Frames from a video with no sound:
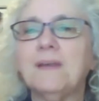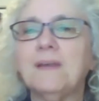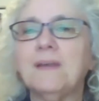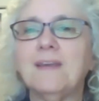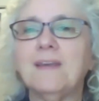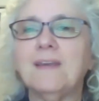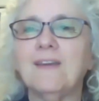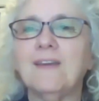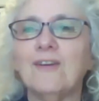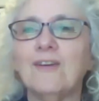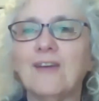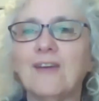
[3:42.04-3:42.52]

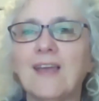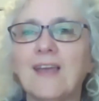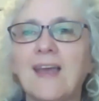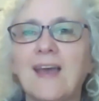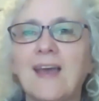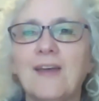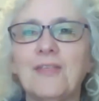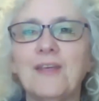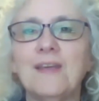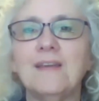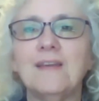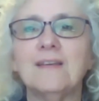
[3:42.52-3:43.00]
here,
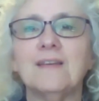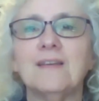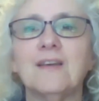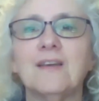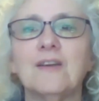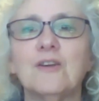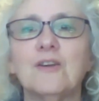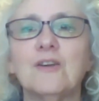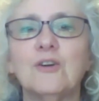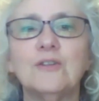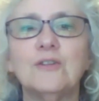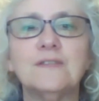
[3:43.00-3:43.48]
Kathy.
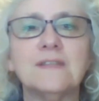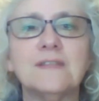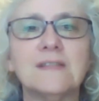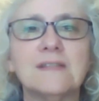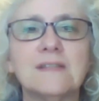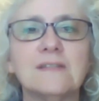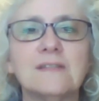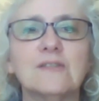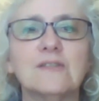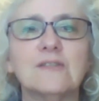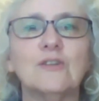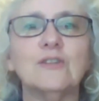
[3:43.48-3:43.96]
Good to
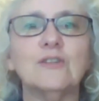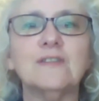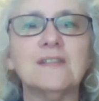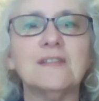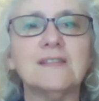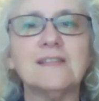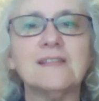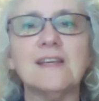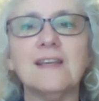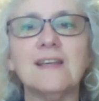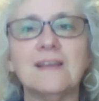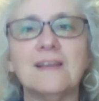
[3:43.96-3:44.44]

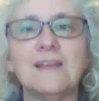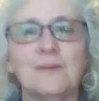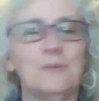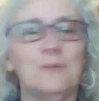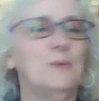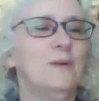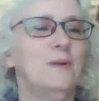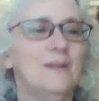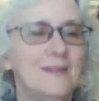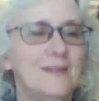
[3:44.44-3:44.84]
see you.